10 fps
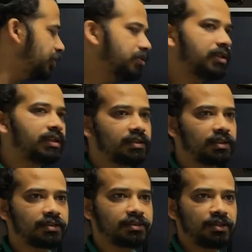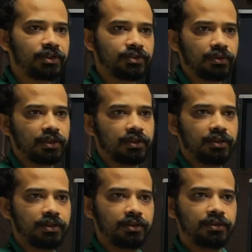two thetas are same actually.
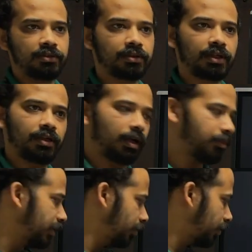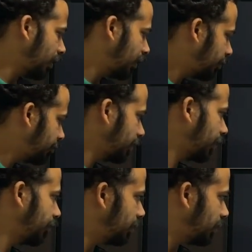Okay, I mean, you can express
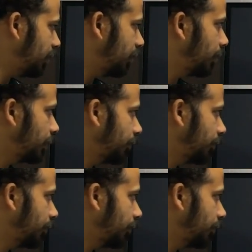everything in terms of